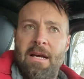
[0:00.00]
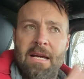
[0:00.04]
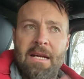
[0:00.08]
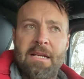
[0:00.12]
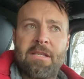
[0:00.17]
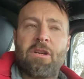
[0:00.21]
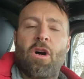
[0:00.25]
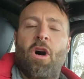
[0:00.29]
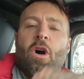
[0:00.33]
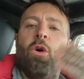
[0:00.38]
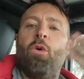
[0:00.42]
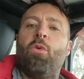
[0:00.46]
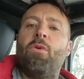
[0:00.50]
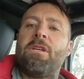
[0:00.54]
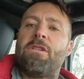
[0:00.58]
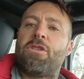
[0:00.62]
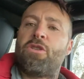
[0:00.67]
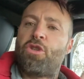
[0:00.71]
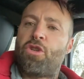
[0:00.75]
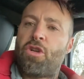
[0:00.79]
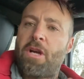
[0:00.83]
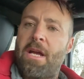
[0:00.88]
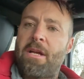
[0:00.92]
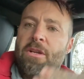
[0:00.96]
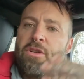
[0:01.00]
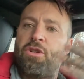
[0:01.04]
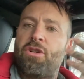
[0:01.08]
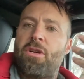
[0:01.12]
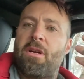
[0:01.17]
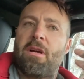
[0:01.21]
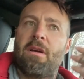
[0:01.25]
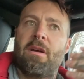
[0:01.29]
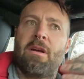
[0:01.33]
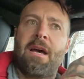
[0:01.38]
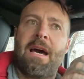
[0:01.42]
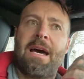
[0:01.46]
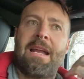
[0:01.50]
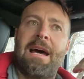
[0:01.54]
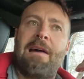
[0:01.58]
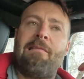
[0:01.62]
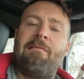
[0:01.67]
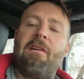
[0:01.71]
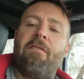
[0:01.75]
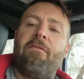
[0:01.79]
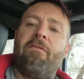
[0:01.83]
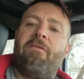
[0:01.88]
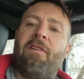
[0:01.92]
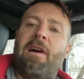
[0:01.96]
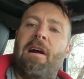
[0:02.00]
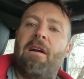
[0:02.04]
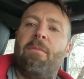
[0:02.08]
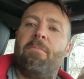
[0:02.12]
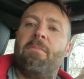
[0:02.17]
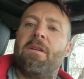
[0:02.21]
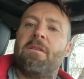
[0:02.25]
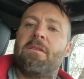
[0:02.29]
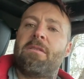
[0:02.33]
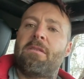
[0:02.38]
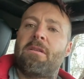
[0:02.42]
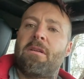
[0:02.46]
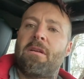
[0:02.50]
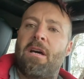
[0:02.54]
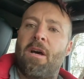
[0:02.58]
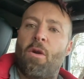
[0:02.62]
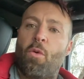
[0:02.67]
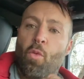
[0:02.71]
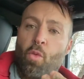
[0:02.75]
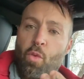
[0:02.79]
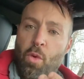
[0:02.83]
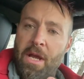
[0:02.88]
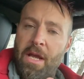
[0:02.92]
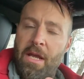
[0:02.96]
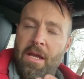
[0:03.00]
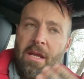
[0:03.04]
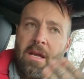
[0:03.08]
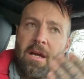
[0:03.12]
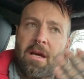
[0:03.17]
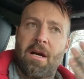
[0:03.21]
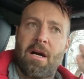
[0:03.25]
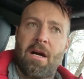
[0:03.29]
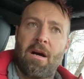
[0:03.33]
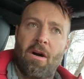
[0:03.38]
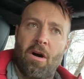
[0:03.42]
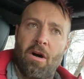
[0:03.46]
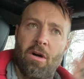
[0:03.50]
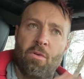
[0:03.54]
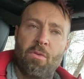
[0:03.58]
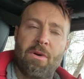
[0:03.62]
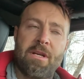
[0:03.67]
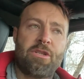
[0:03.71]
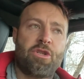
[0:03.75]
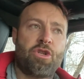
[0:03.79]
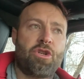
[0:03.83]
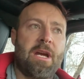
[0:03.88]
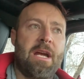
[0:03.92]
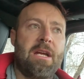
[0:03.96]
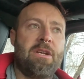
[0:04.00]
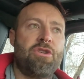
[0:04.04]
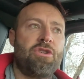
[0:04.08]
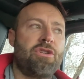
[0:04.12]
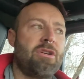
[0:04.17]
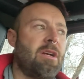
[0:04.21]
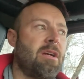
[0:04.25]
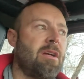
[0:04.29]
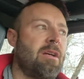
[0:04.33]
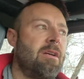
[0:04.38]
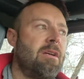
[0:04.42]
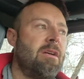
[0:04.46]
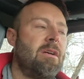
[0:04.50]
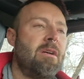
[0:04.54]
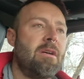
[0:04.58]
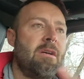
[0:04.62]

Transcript: It's always changing, and our environment and we are always changing.